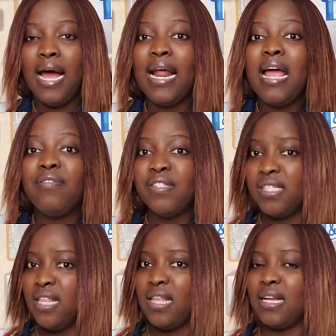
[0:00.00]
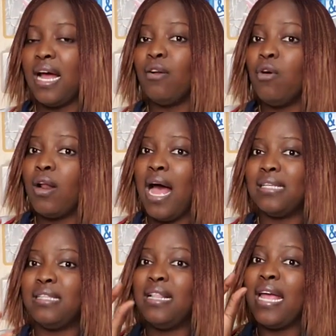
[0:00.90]
And I have seen that Anorld
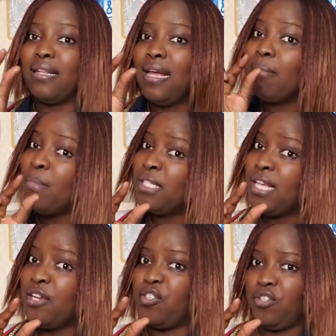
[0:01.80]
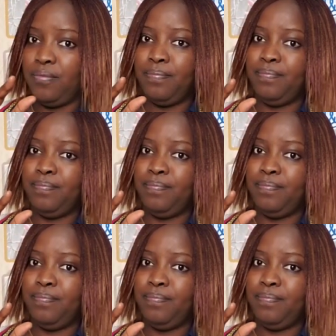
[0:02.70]
has liked that message.